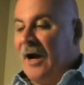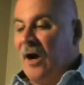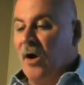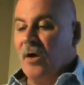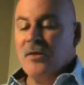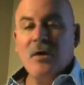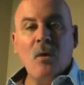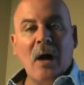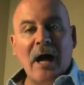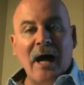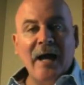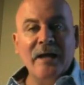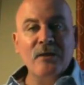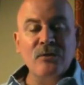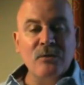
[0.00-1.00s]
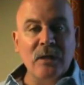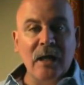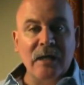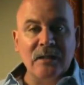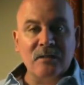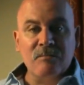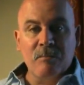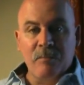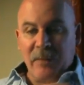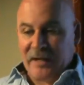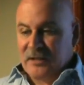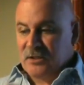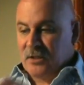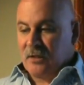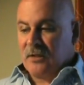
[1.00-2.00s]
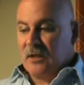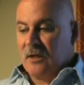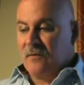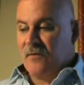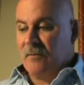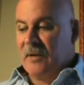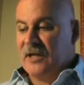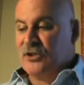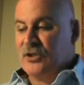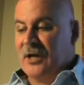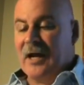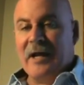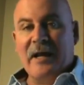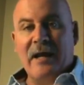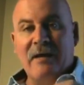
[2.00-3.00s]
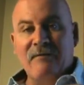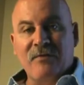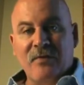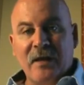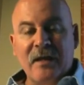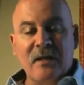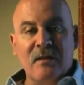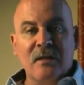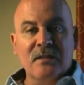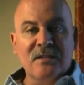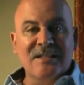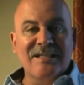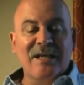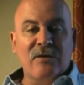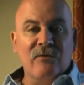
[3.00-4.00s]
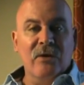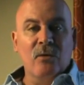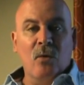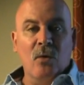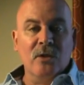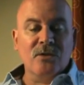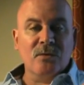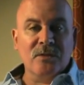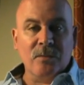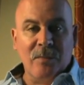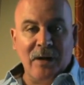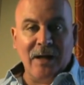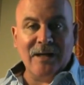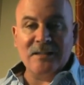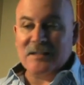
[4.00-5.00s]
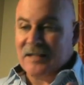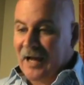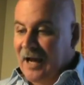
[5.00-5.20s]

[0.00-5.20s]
Although I do not, based on the information I have, think that Zeek Rewards was a Ponzi.